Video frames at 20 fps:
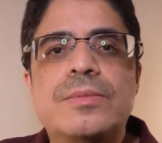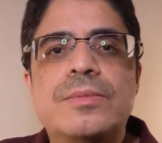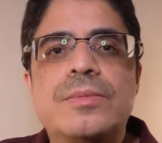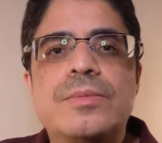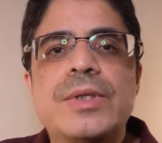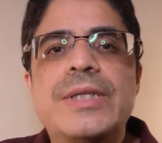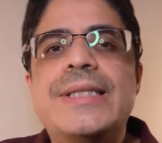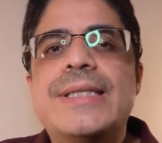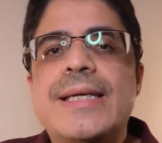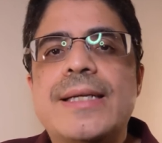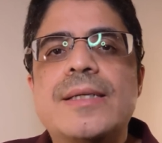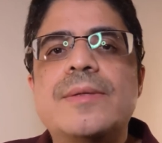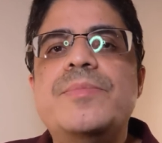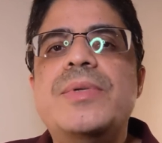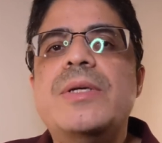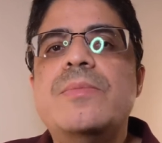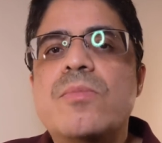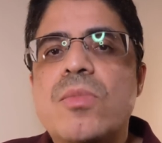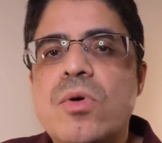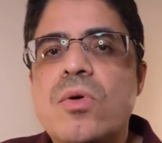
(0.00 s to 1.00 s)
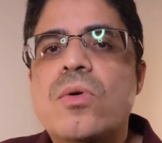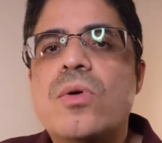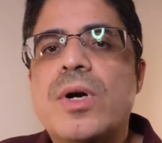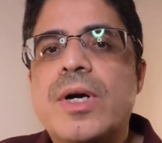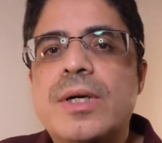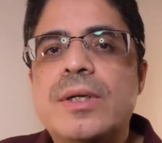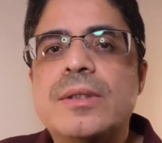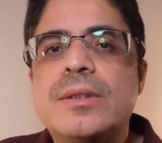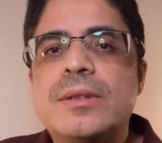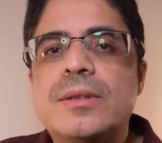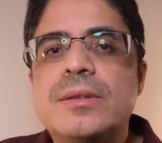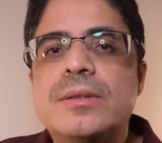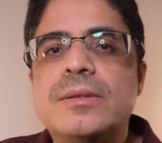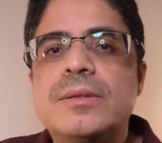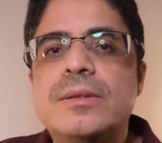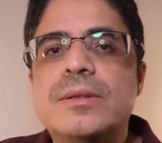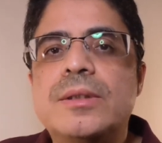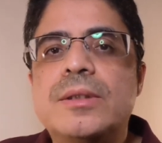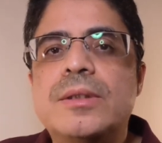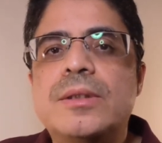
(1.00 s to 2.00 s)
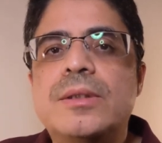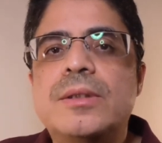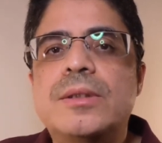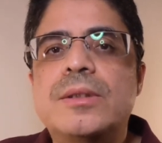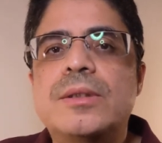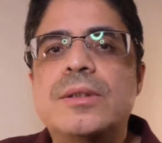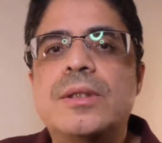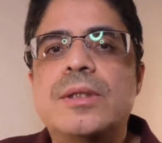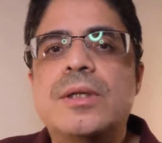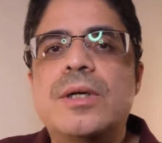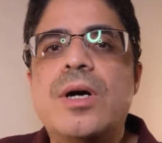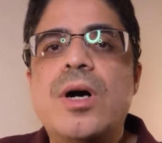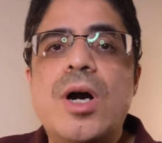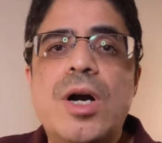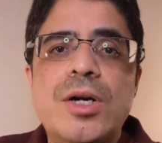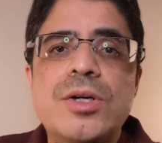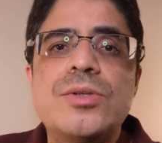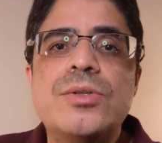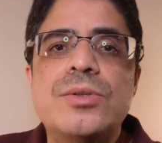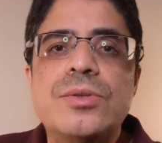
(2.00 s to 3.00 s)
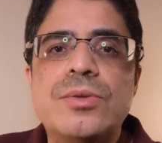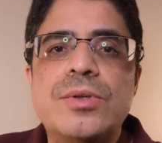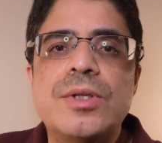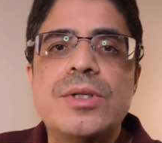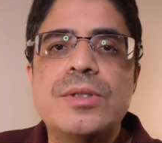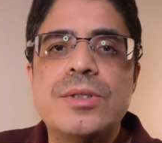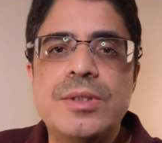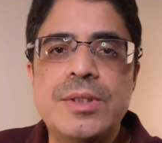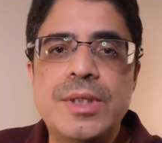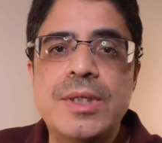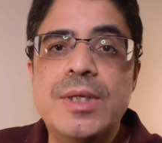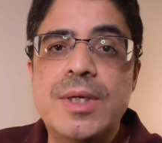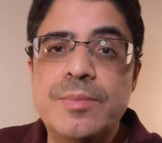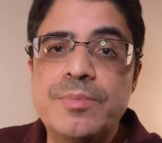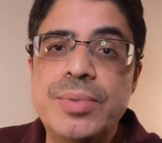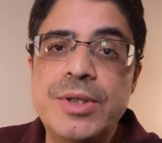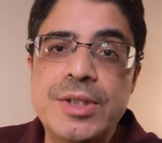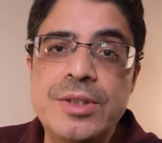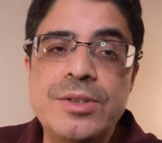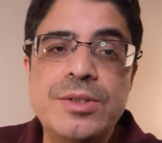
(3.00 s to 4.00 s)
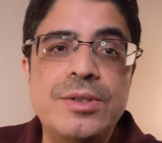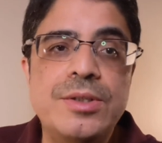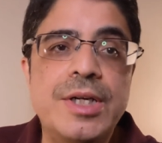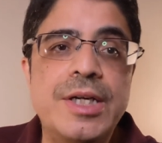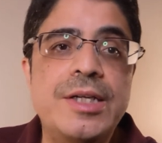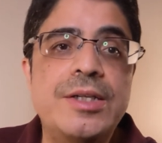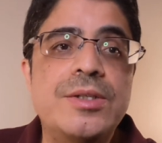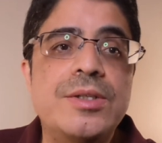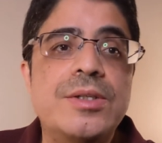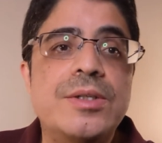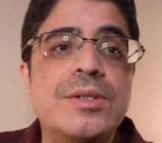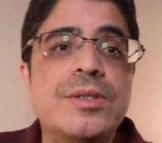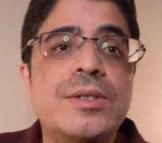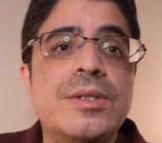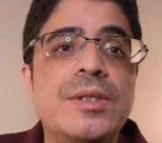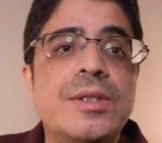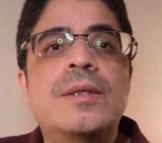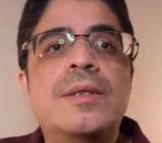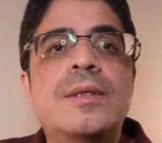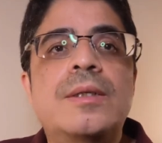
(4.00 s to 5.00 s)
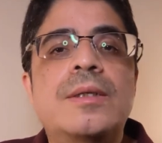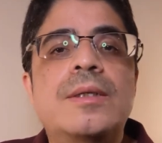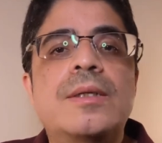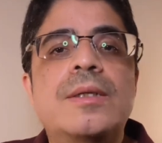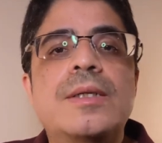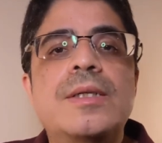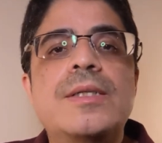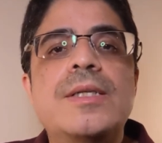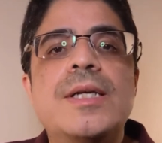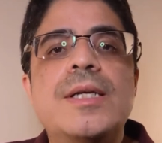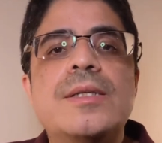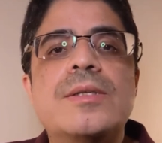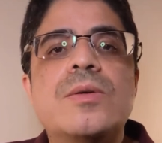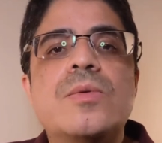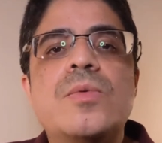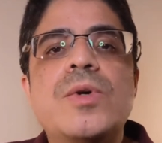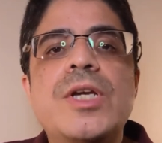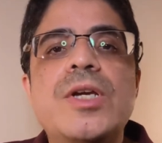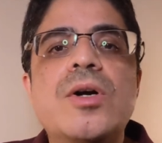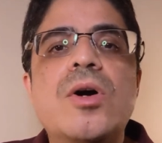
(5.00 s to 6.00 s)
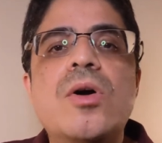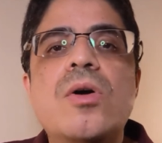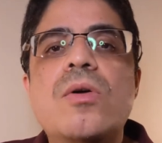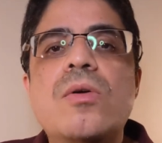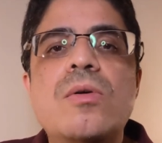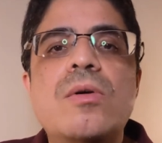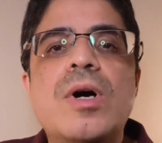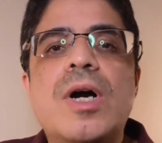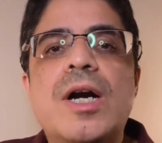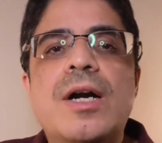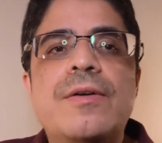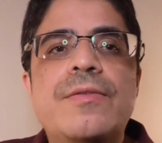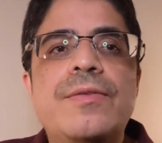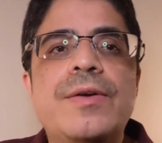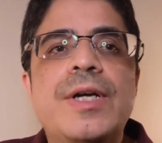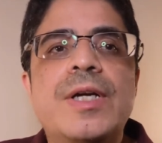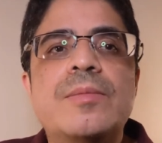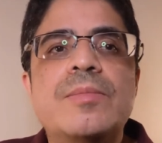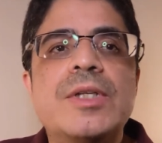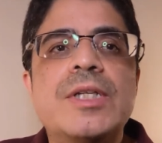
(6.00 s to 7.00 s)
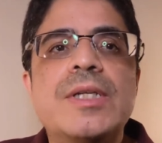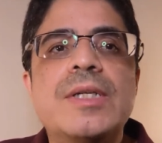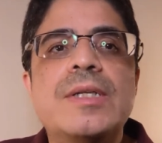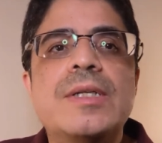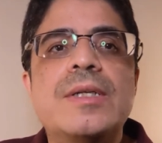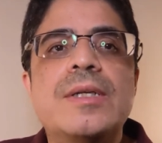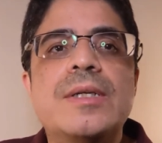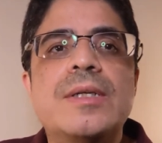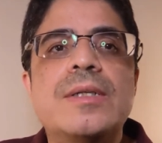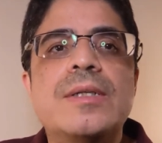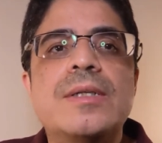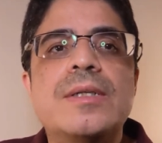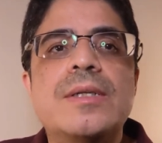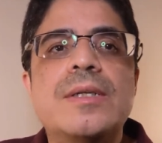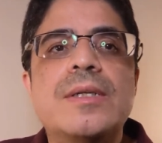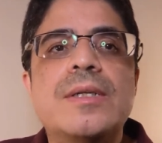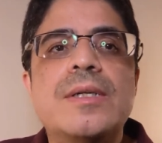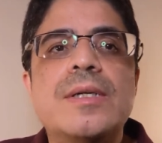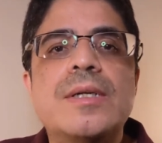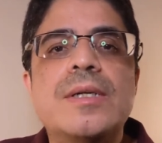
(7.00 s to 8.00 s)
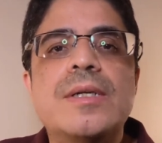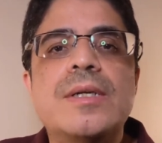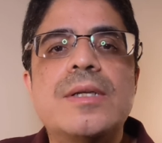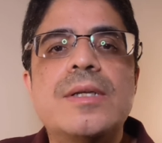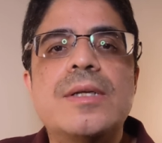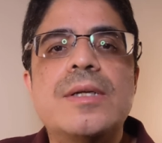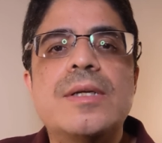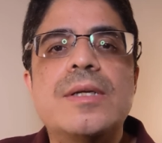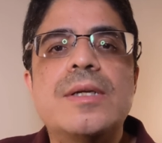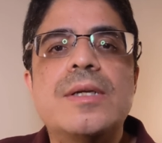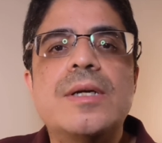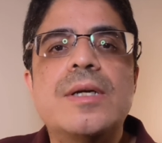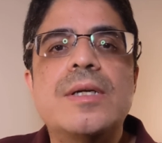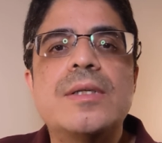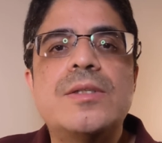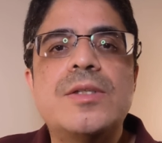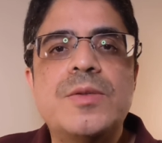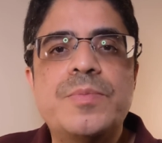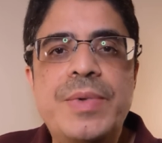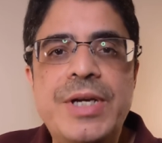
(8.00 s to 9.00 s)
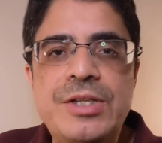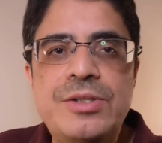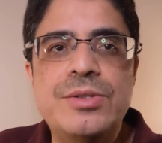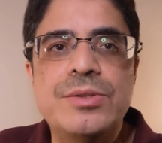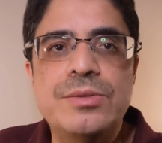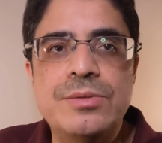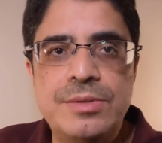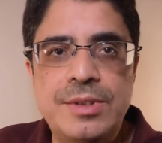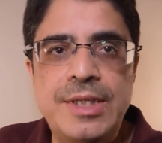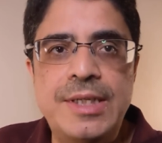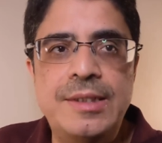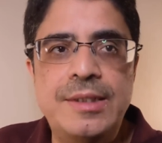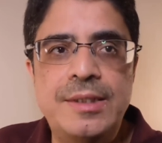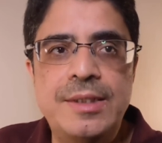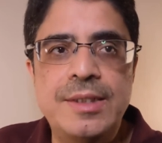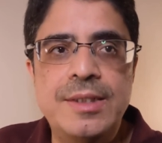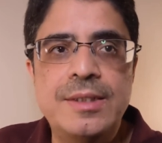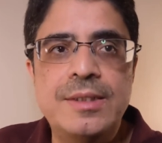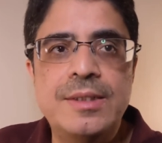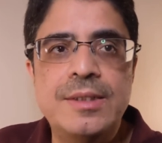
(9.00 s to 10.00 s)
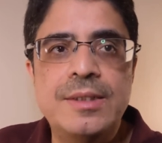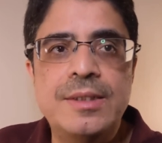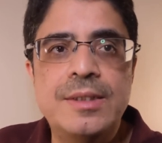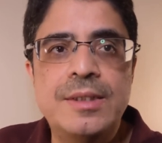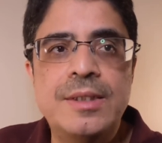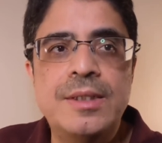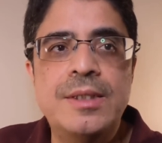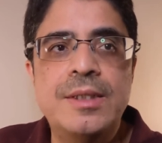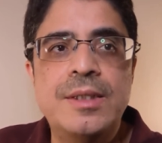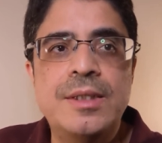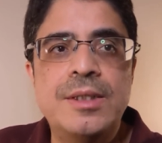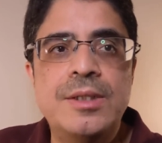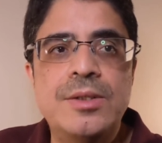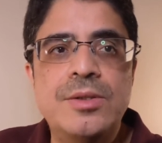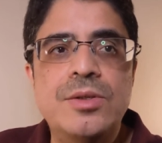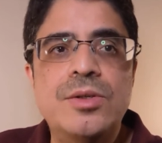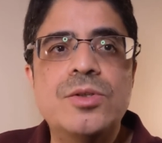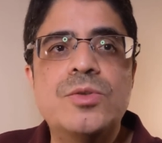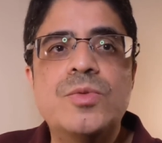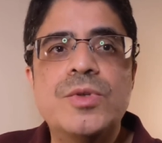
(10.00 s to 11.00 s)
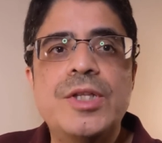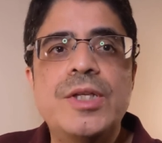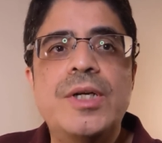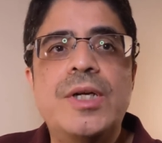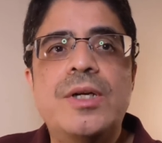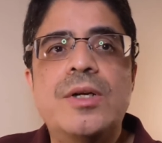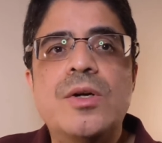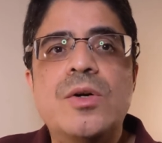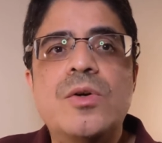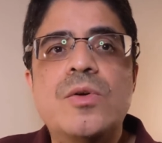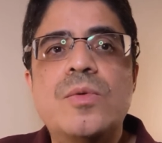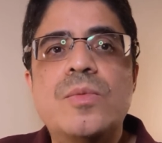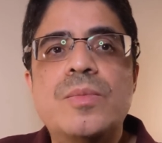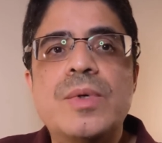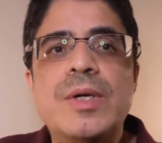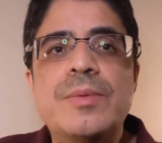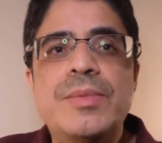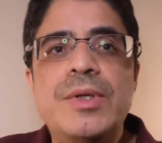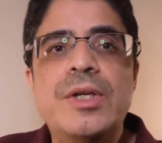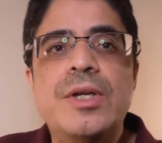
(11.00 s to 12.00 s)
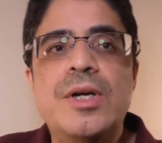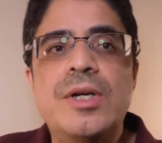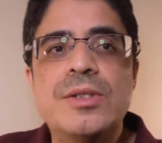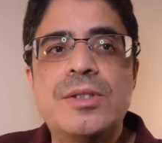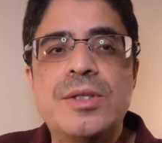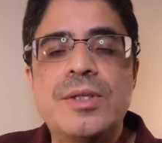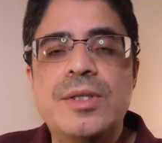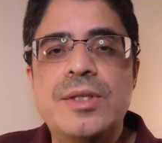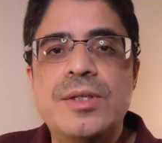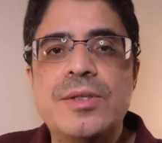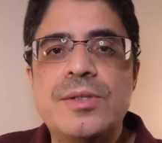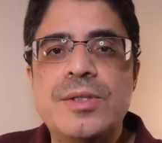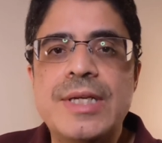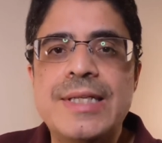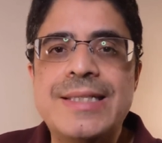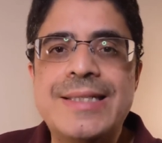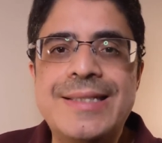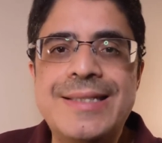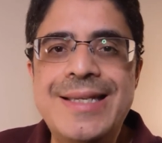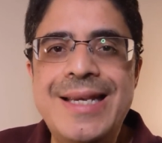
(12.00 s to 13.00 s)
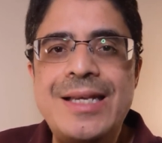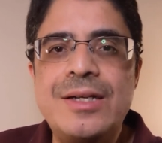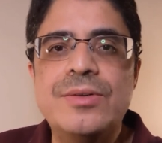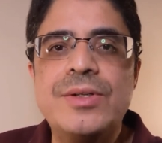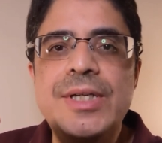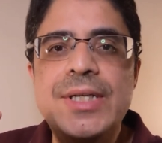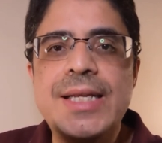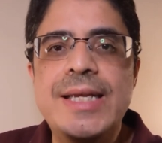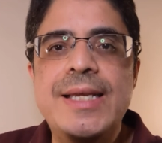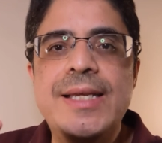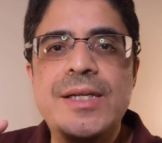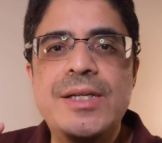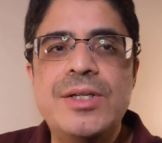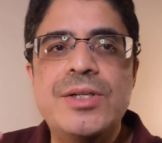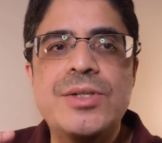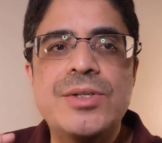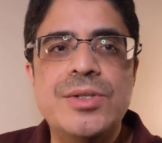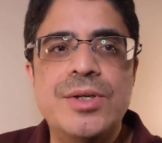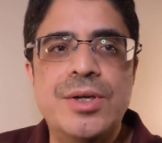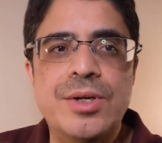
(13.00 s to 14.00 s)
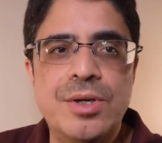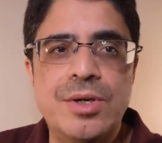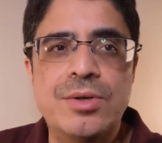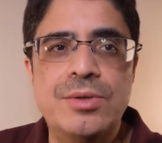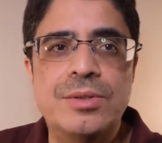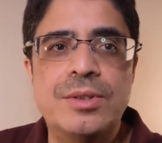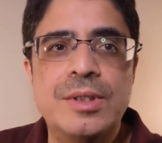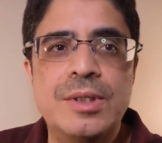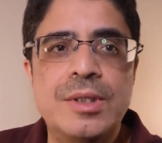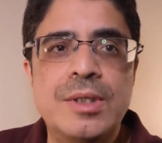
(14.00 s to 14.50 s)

we tend to be more uh, harsh towards than complete strangers. He says, We owe our family special tenderness. Those within our home belong to this sacred inner circle.